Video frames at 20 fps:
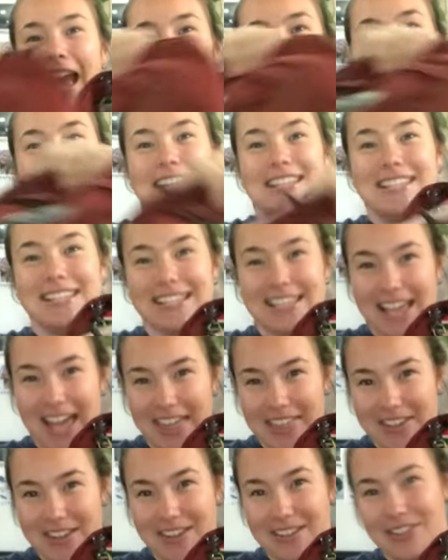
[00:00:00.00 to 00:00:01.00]
and
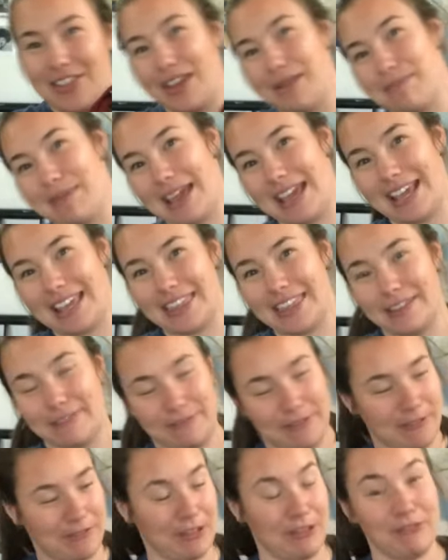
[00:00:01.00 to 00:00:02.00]
together they make the
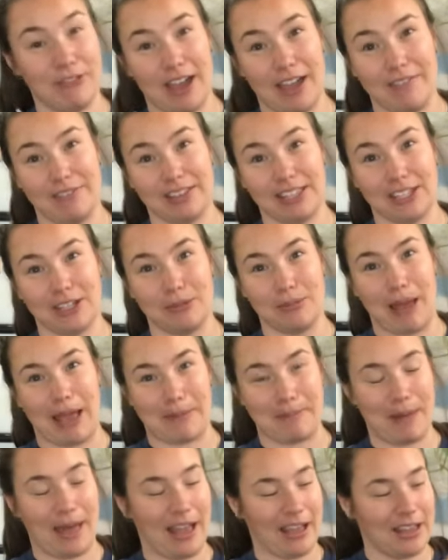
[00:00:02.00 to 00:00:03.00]
55 liter
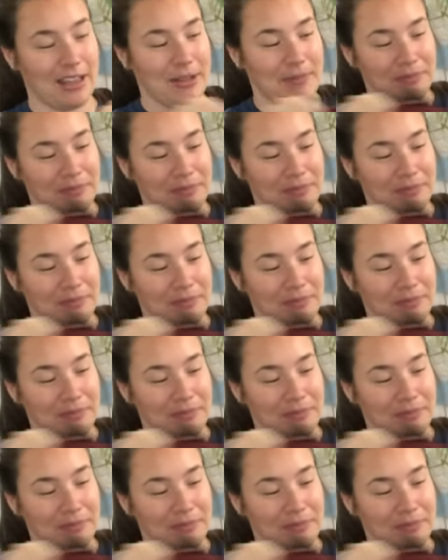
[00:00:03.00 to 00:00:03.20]
backpack.